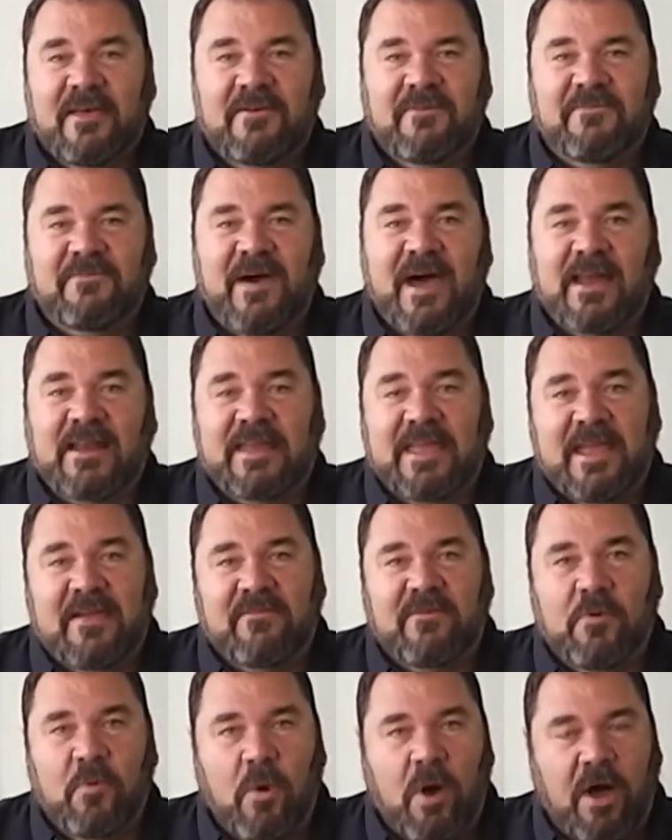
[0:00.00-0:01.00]
Finally,
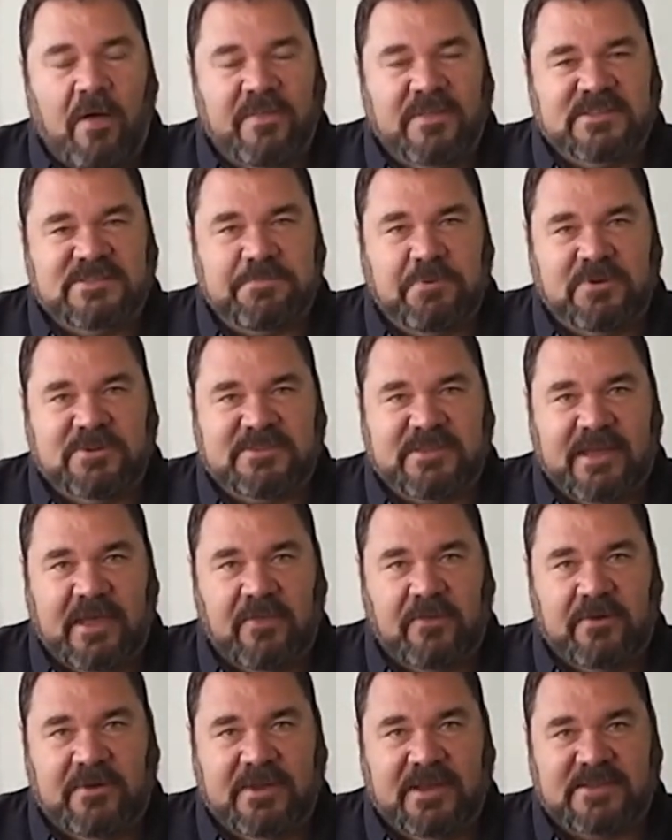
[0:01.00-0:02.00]
every wall that's put
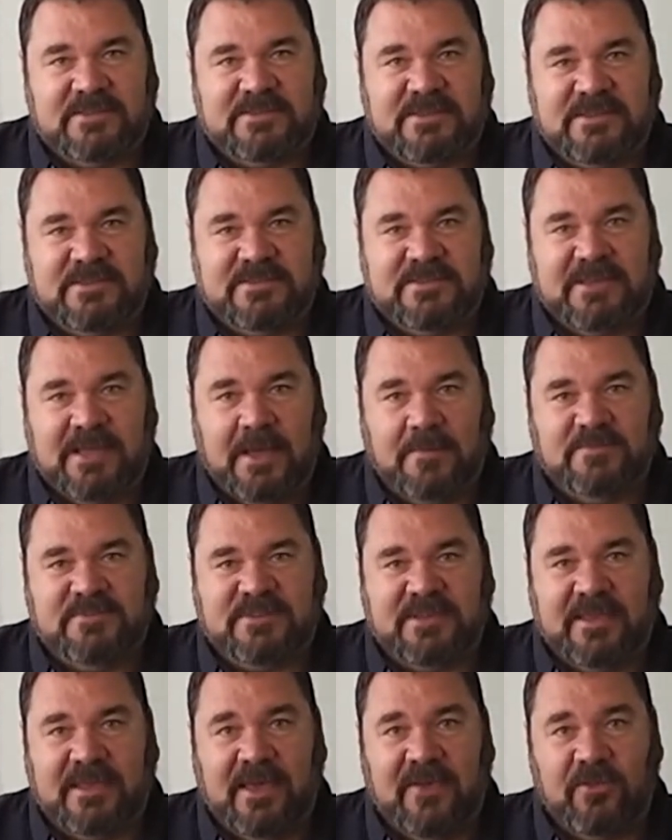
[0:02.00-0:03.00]
together does need to come
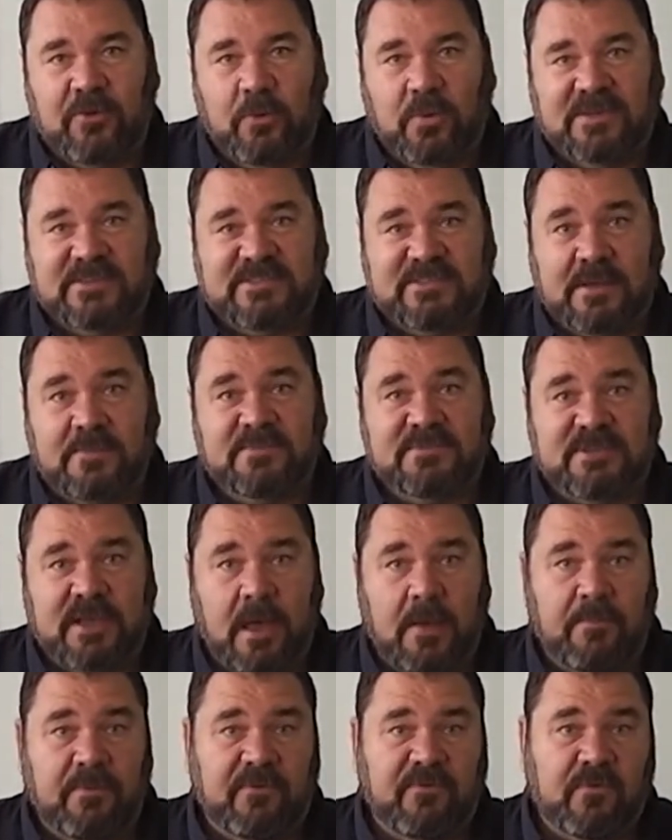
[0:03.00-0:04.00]
together with some
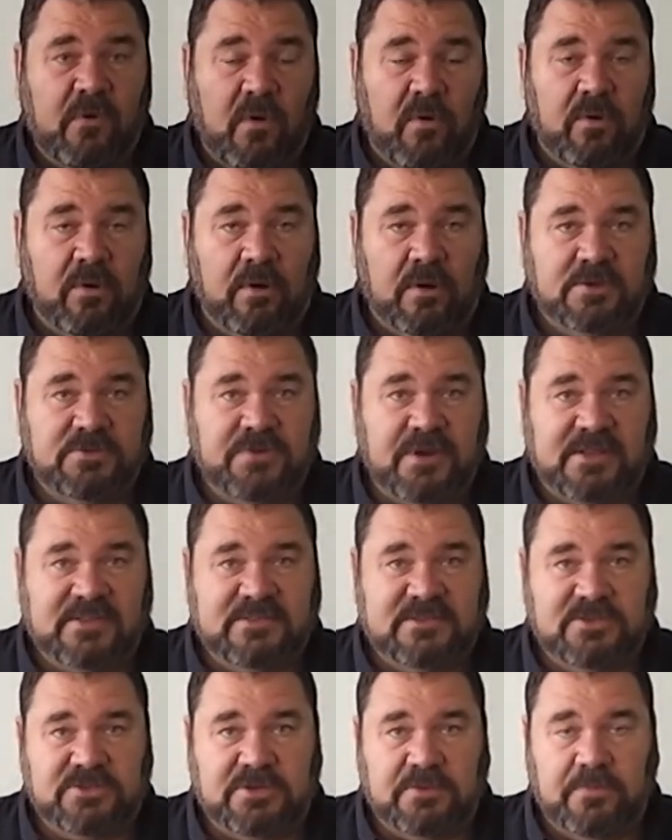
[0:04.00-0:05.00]
type of corner or
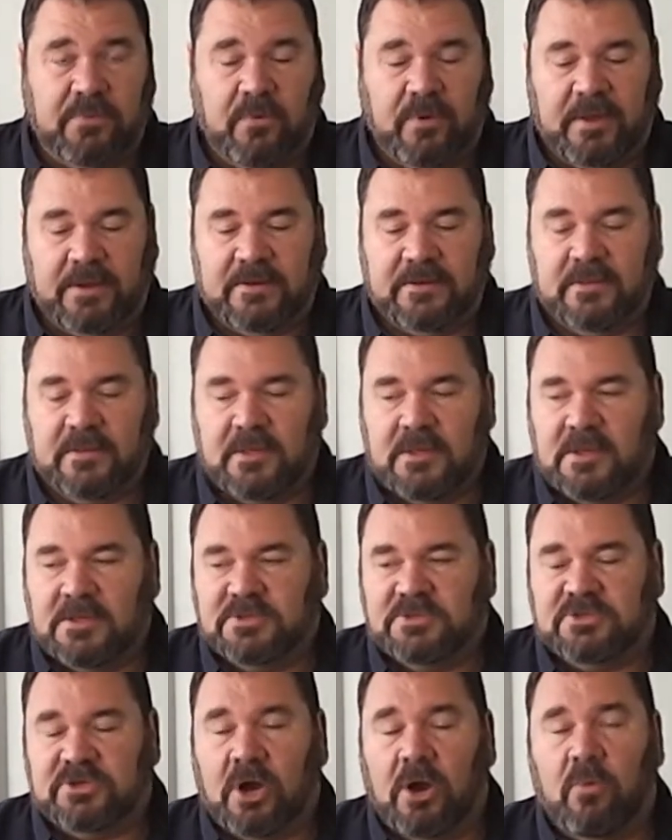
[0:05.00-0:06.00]
transition point.
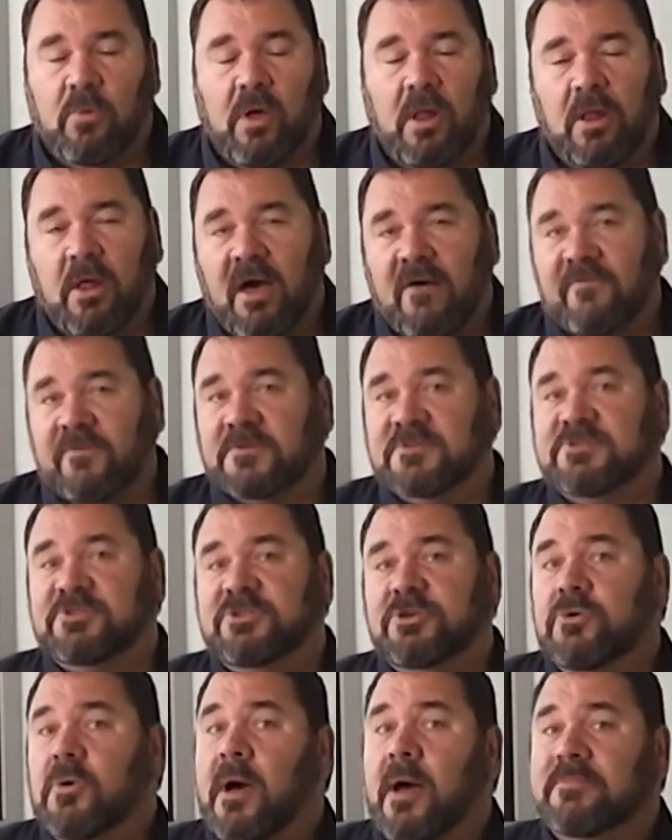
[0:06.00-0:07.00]
Starwall offers
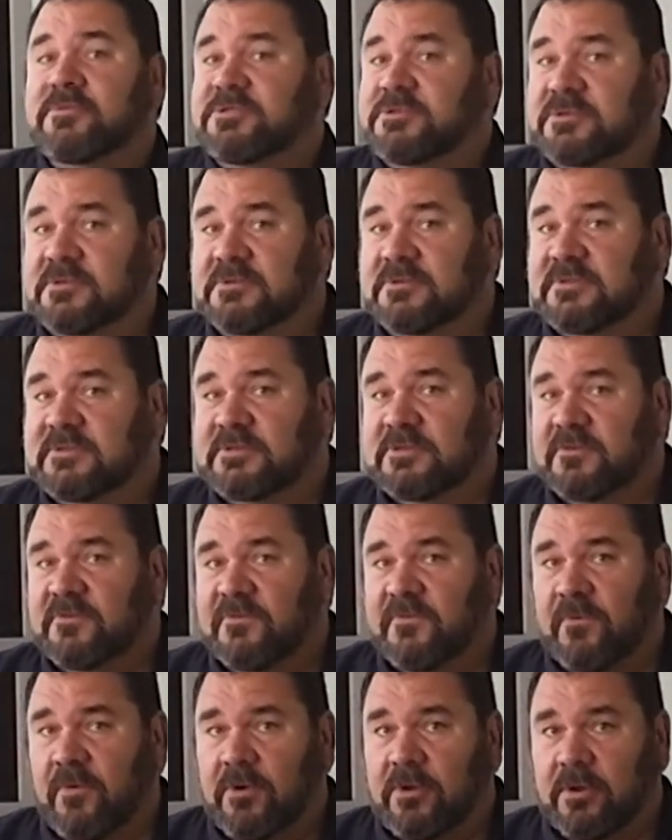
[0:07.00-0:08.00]
two options
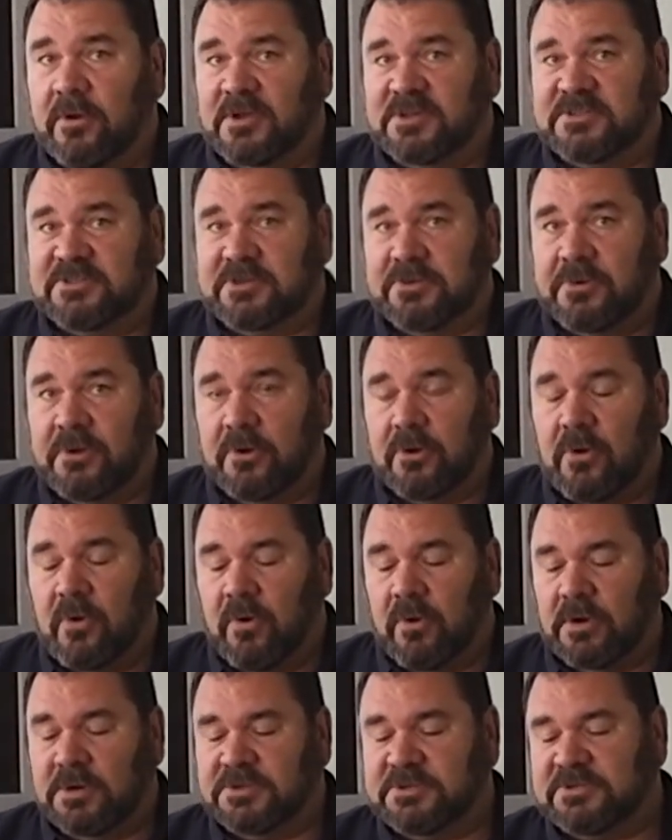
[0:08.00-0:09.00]
for your exterior
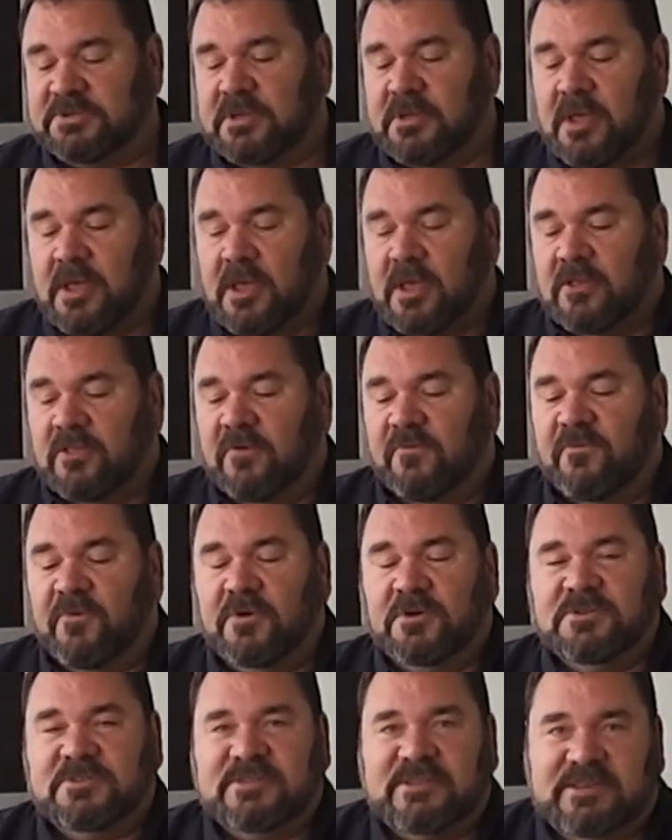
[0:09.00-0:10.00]
corners. The
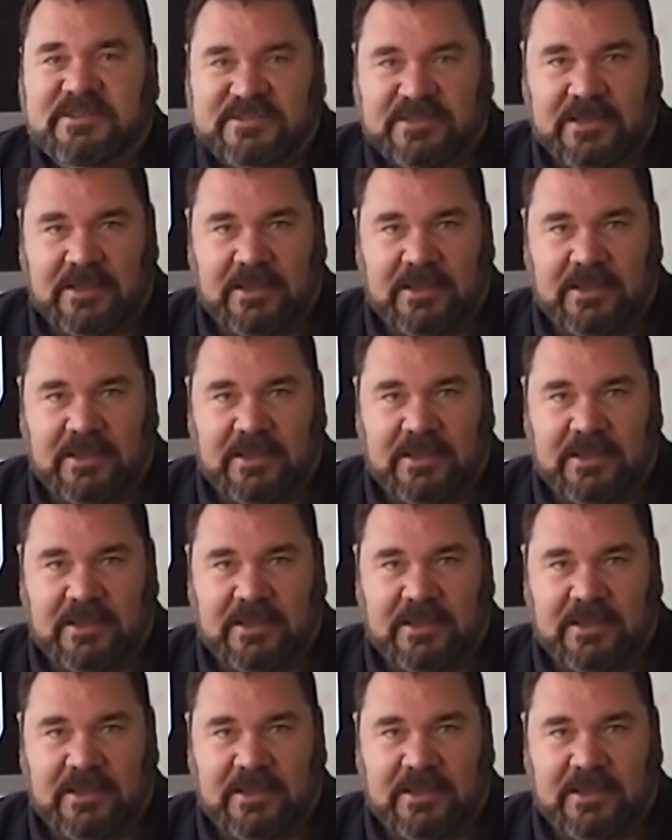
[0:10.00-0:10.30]
first is a